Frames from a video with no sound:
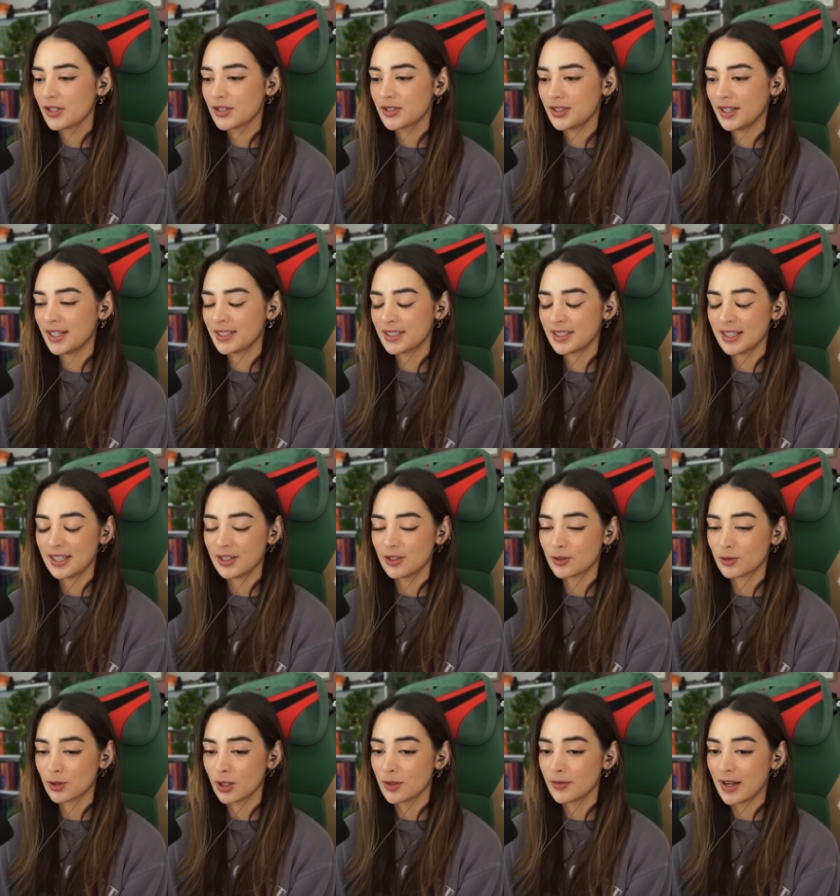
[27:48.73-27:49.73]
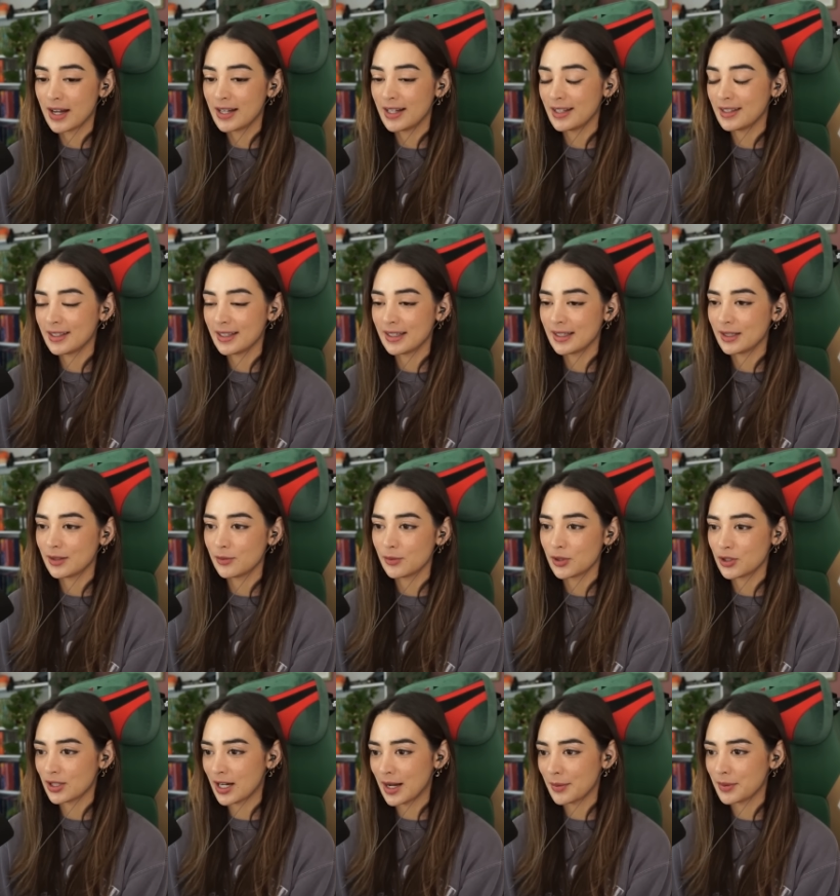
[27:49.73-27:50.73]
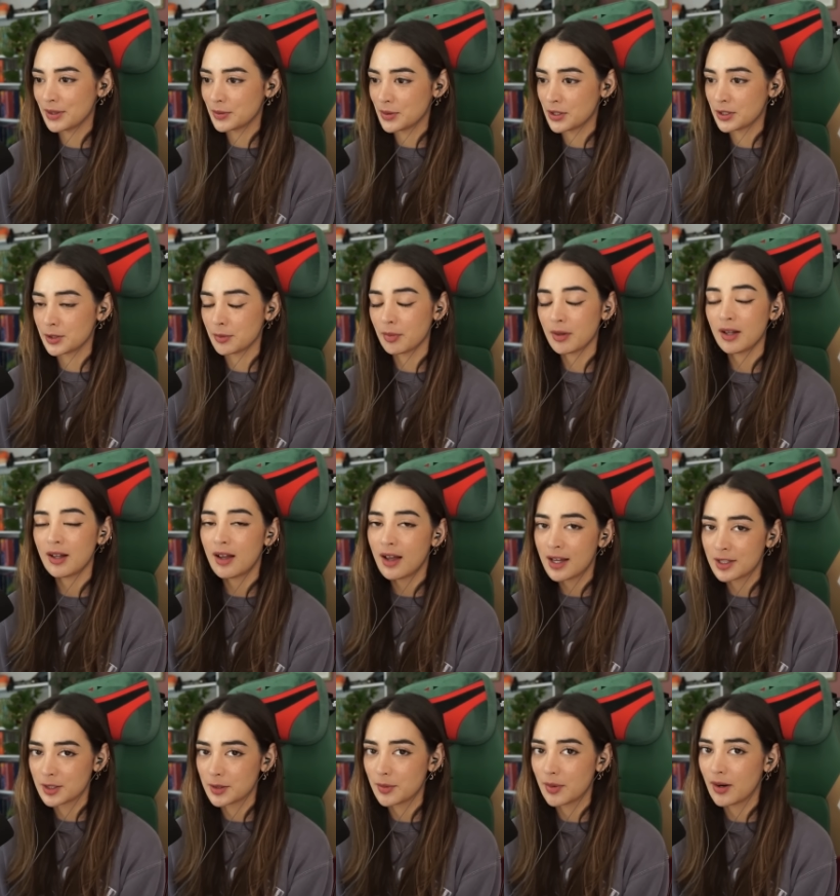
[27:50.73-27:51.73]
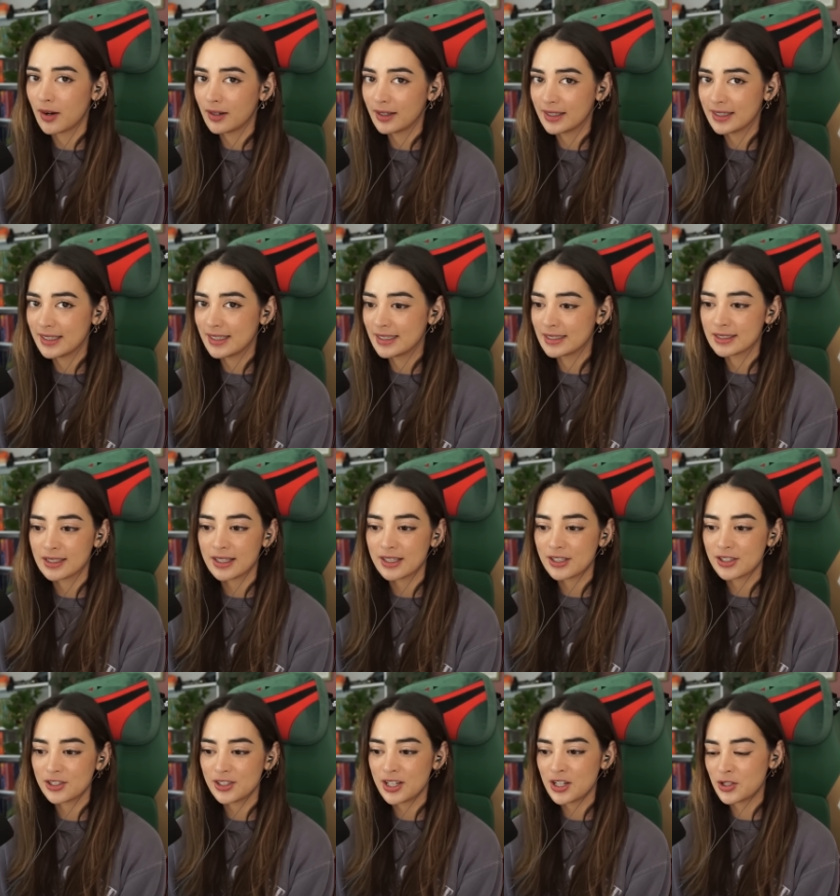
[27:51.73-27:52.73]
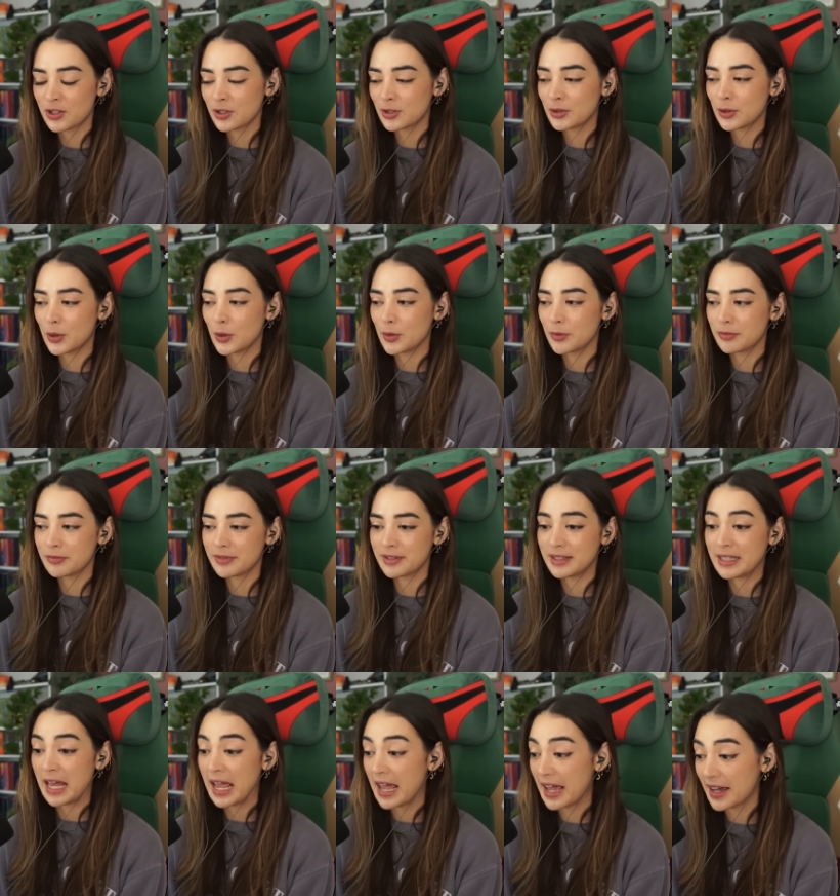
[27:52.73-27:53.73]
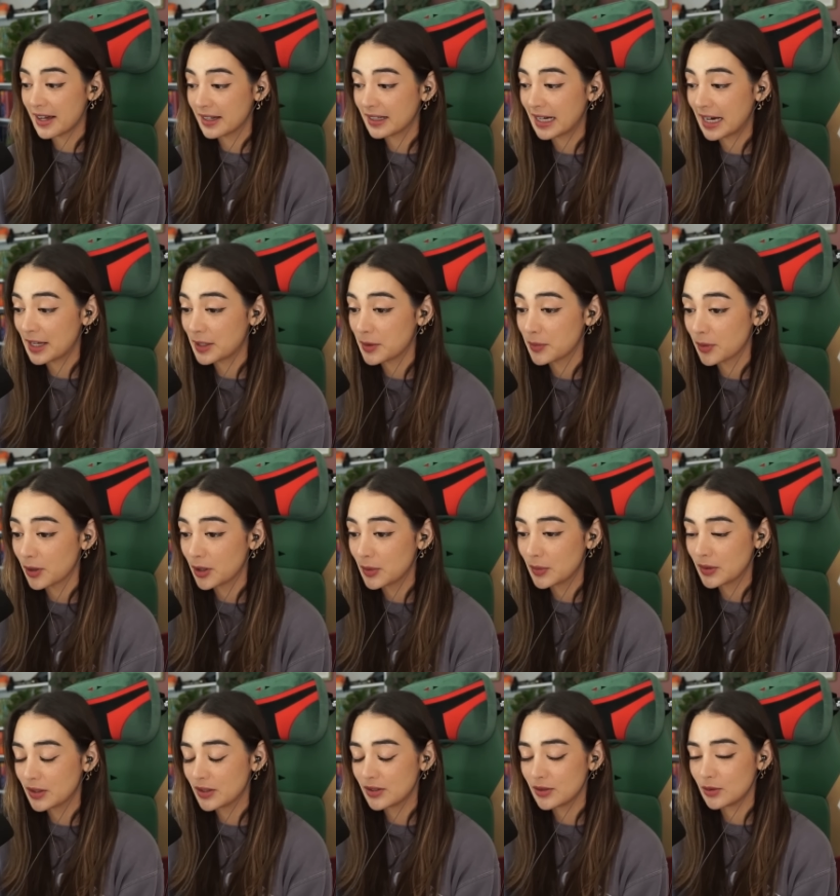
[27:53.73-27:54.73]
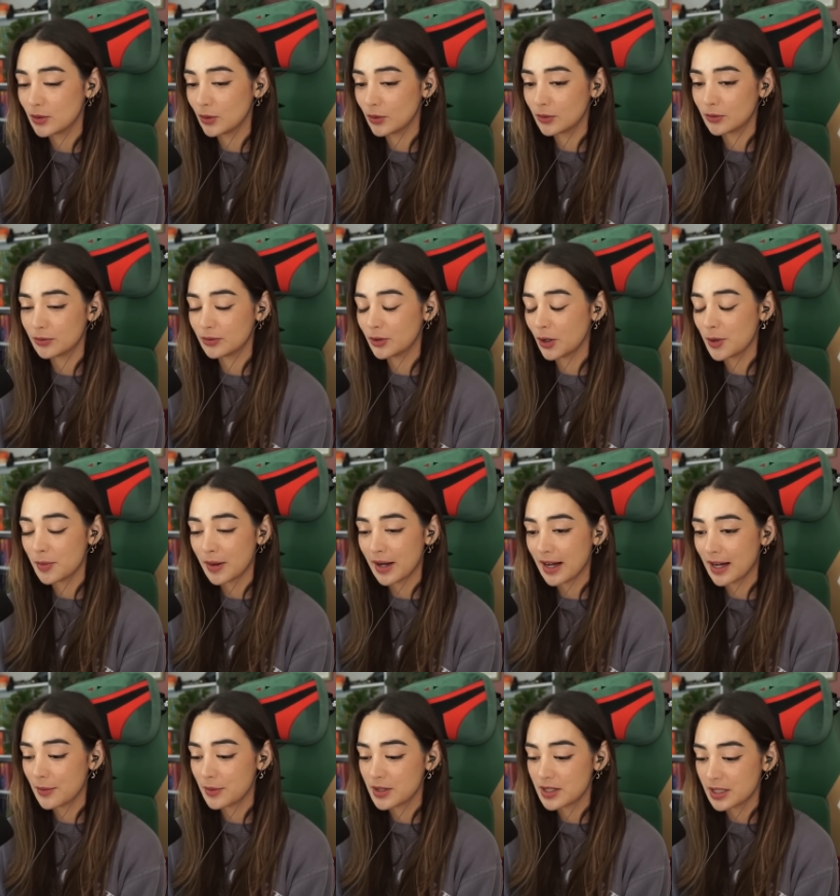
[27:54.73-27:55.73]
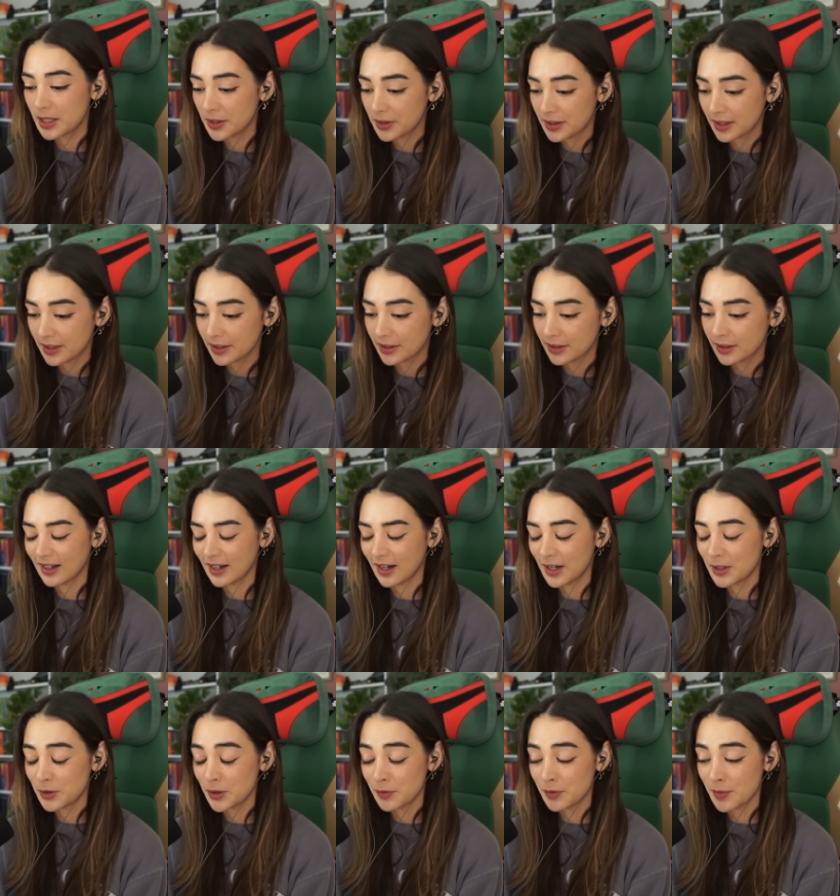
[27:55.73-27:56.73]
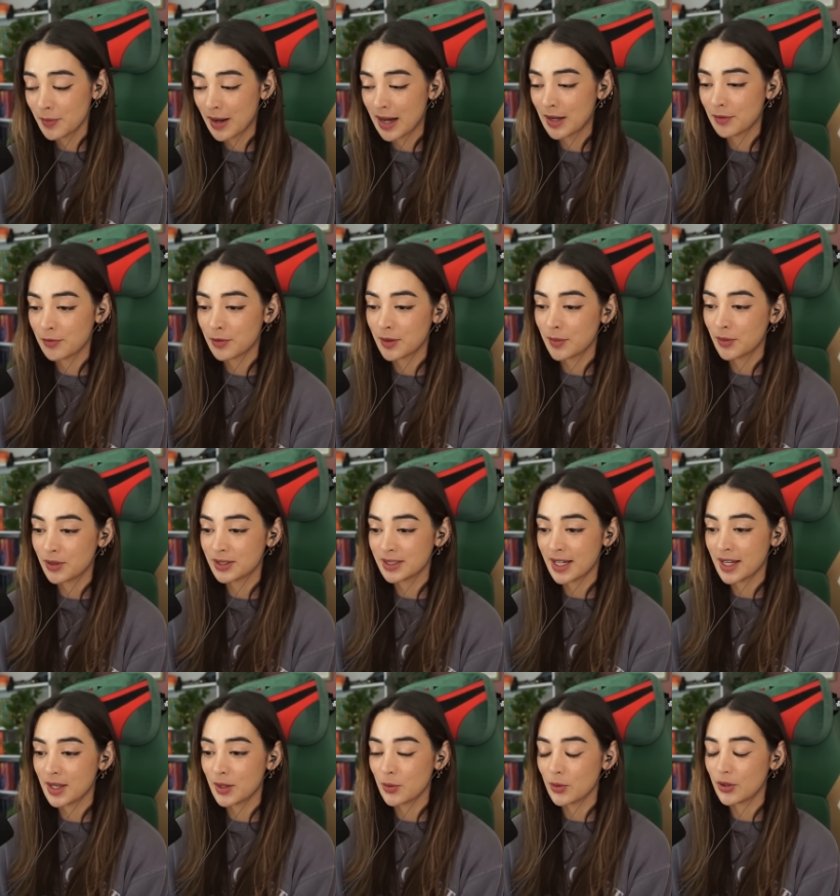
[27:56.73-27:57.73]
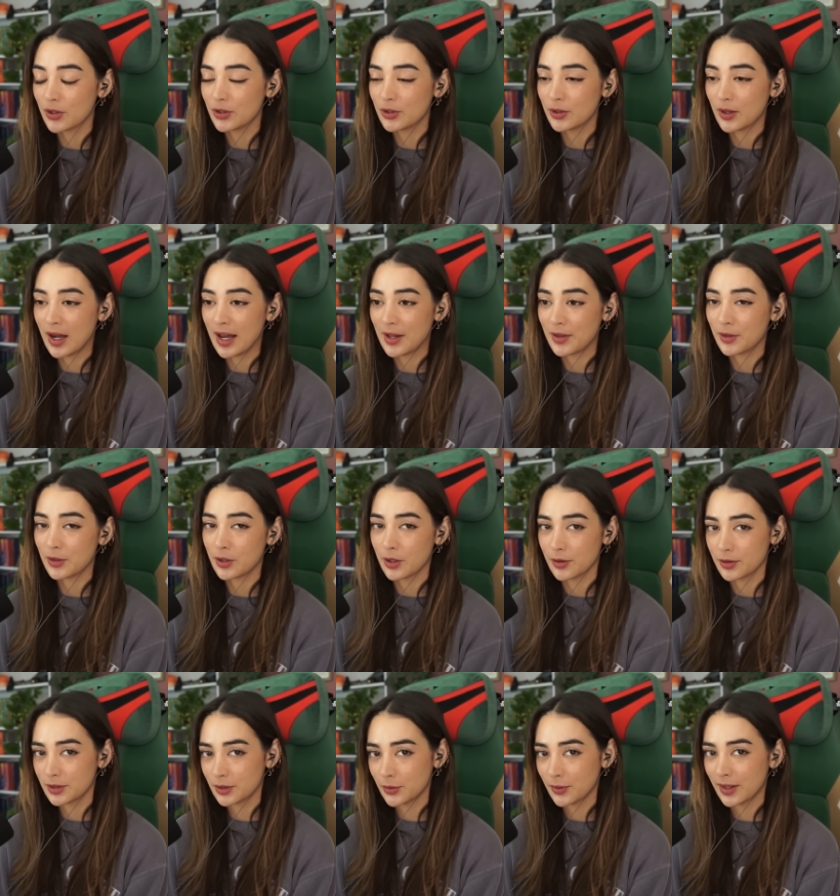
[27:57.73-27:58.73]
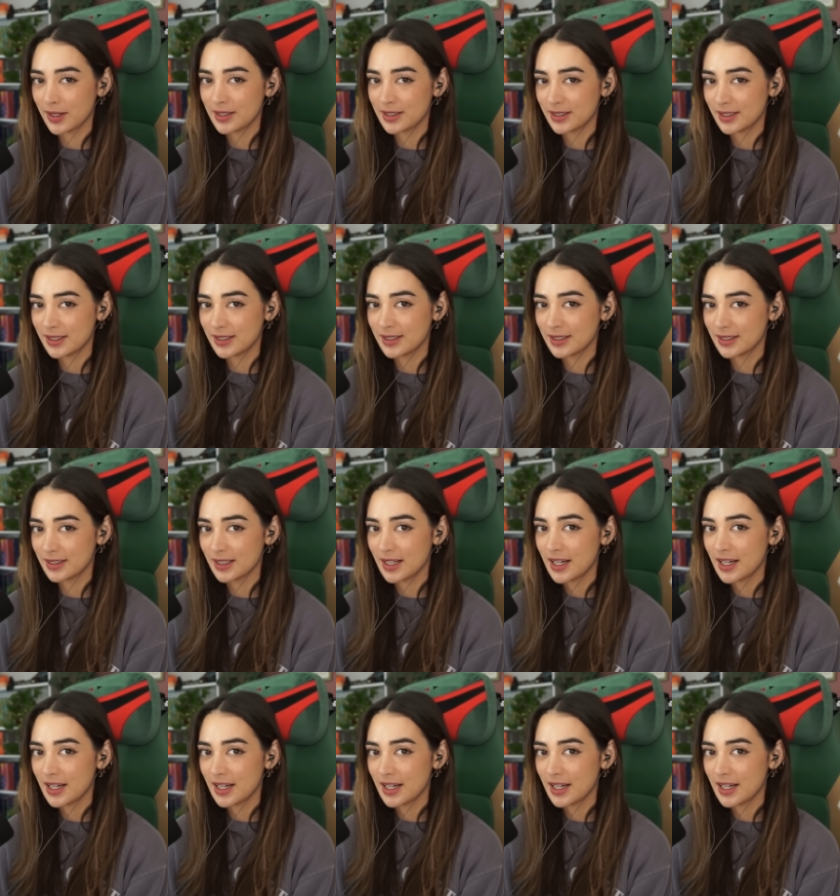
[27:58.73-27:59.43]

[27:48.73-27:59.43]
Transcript: She isn't in control of anything which happens with the supplies and the parties. Like she's just sort of there at the moment, not no power, nothing. I do feel bad for them because they're the one who had the consequences